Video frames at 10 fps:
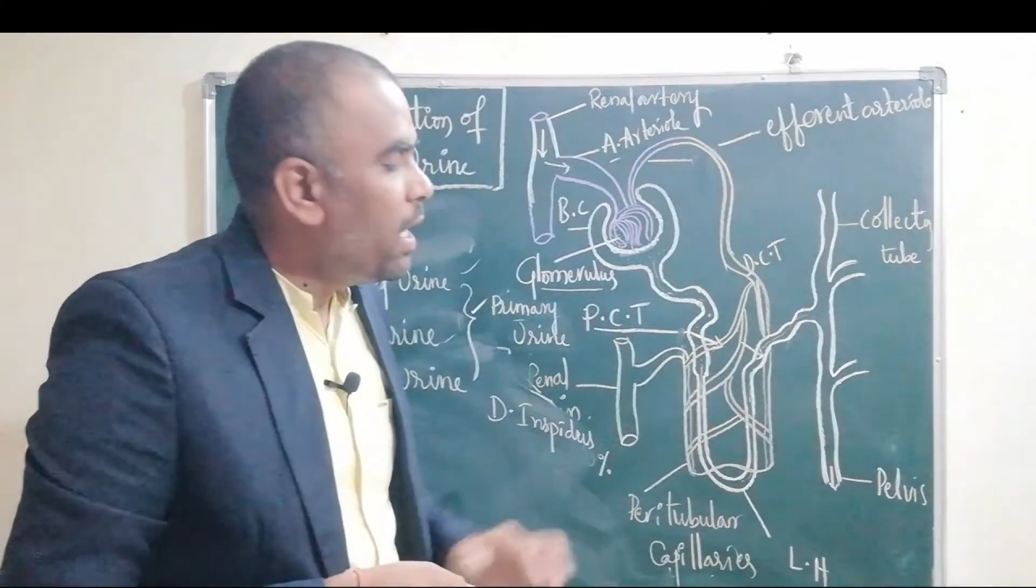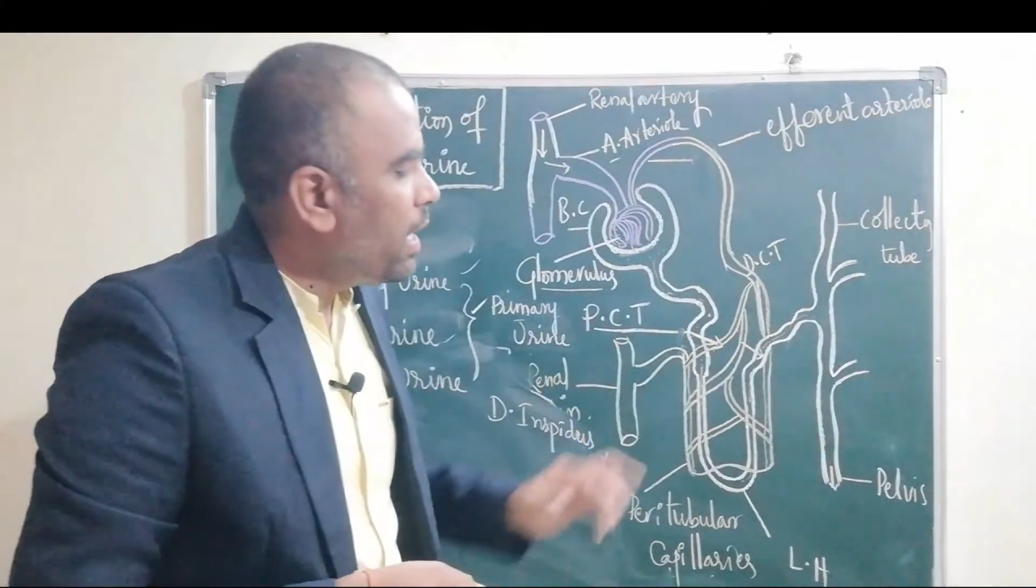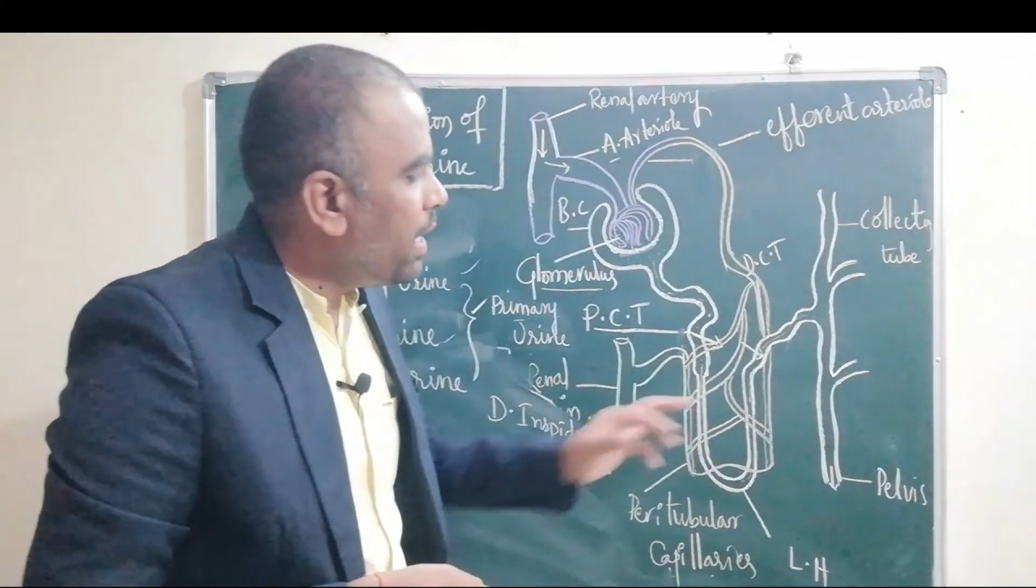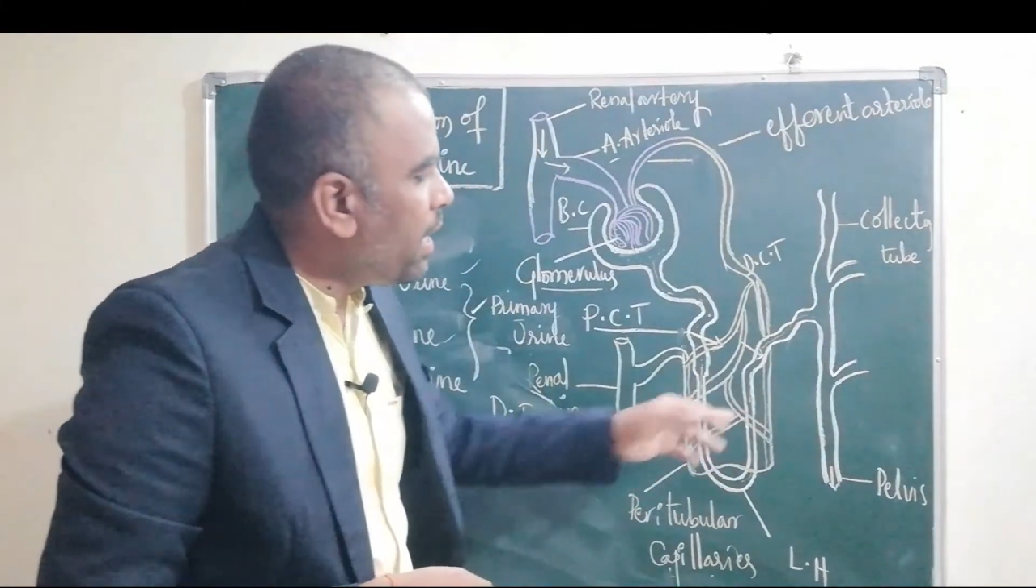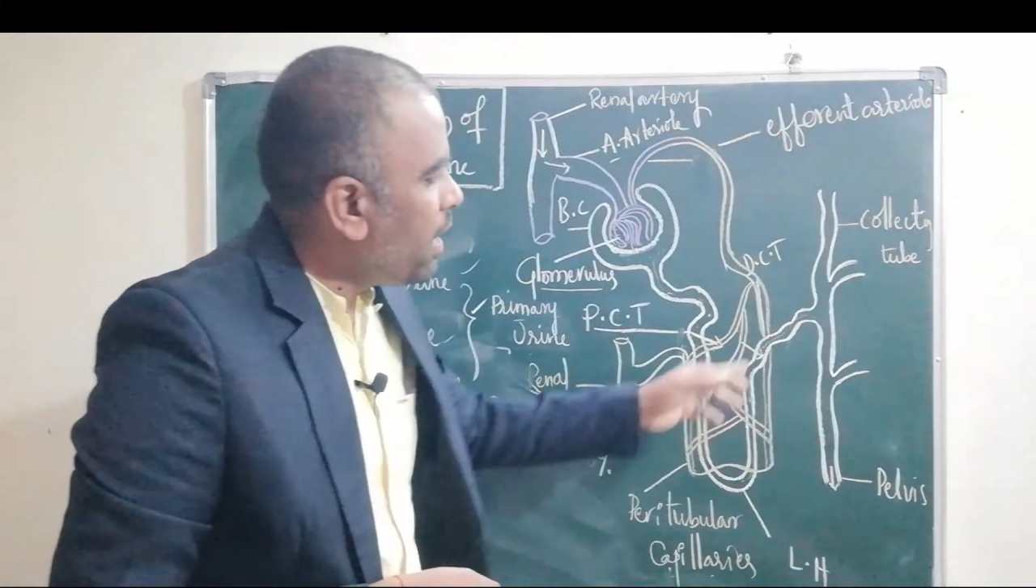
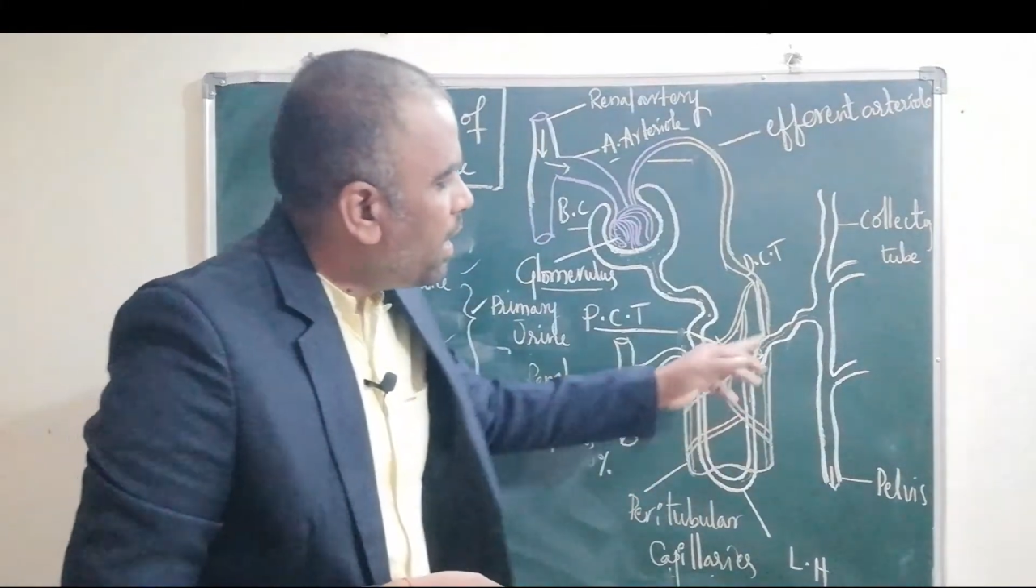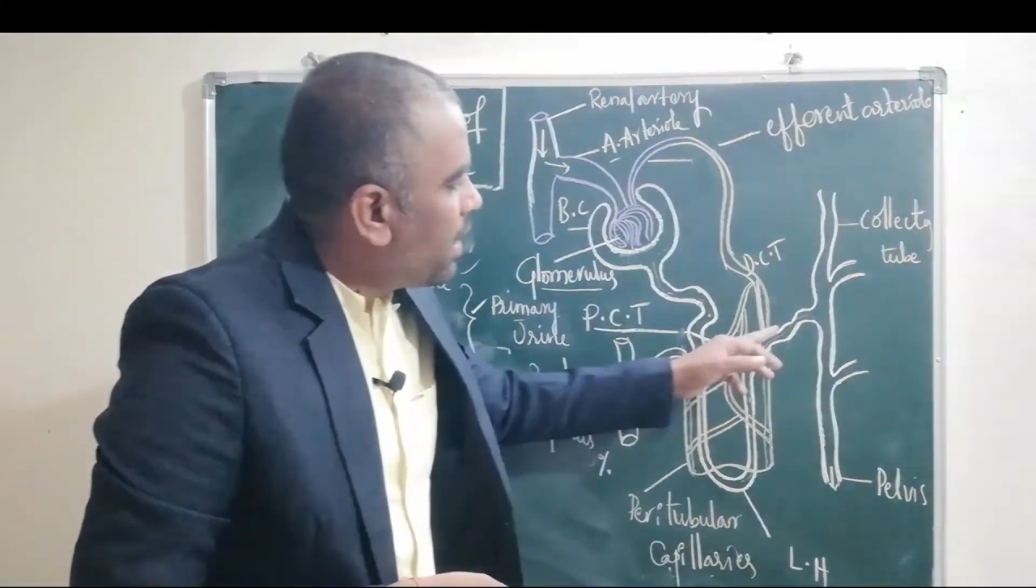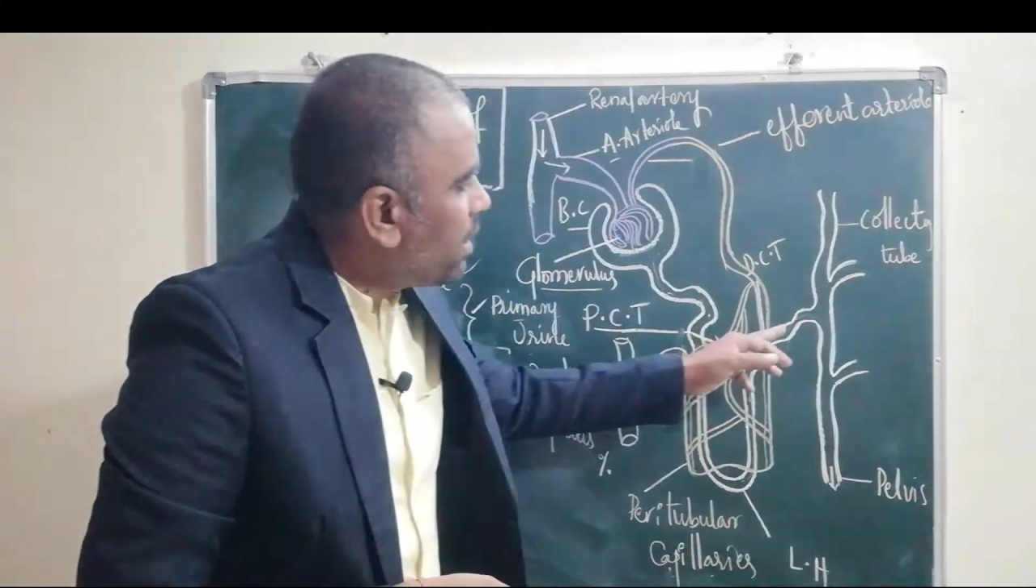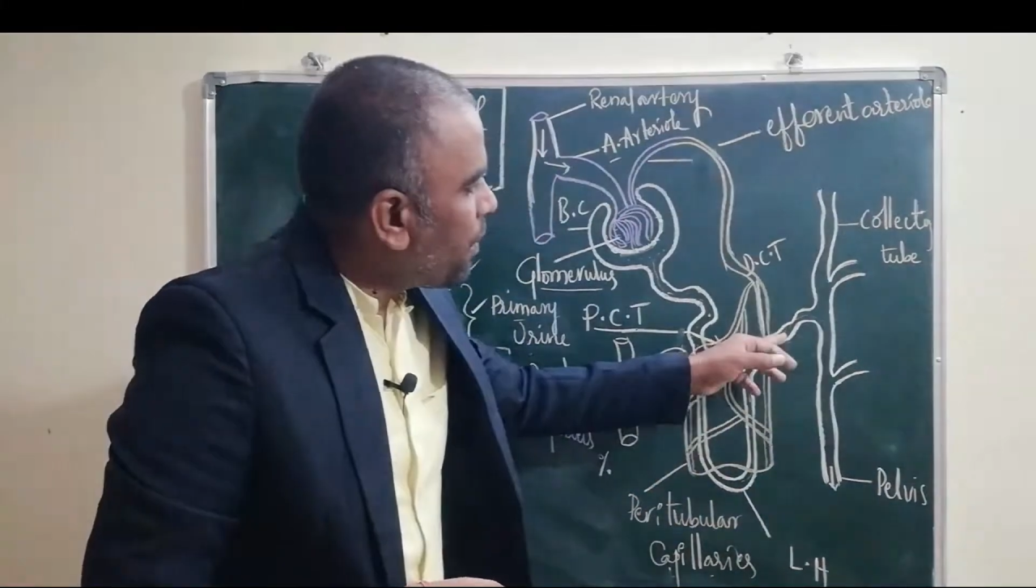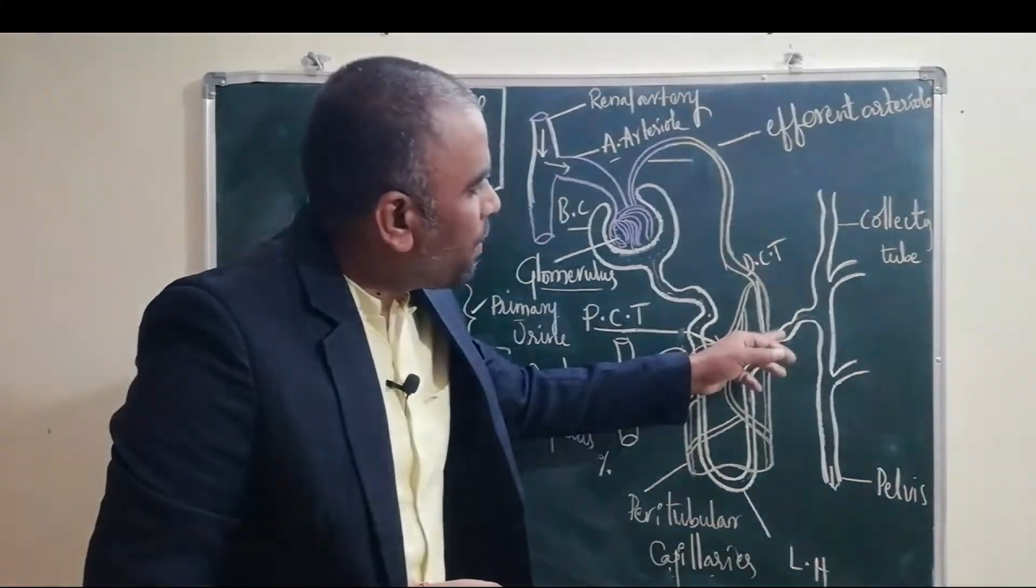Here the